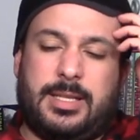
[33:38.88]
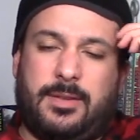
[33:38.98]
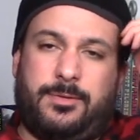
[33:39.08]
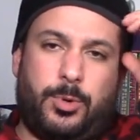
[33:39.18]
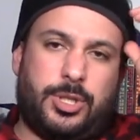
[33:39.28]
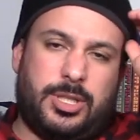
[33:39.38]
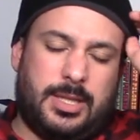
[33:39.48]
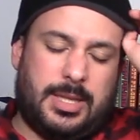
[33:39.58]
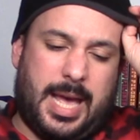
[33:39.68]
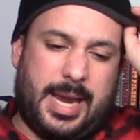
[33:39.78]

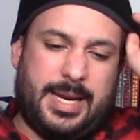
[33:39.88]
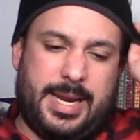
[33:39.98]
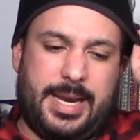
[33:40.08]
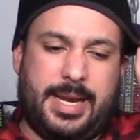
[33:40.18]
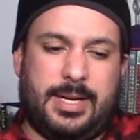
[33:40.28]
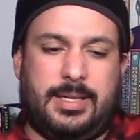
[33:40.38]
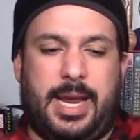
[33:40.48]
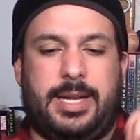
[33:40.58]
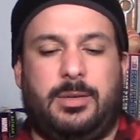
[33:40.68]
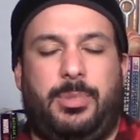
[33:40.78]
unfortunate that it
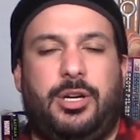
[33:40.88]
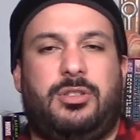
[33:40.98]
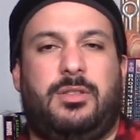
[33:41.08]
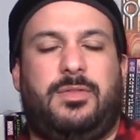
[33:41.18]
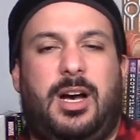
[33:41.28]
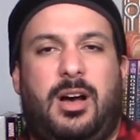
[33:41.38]
contains a bunch of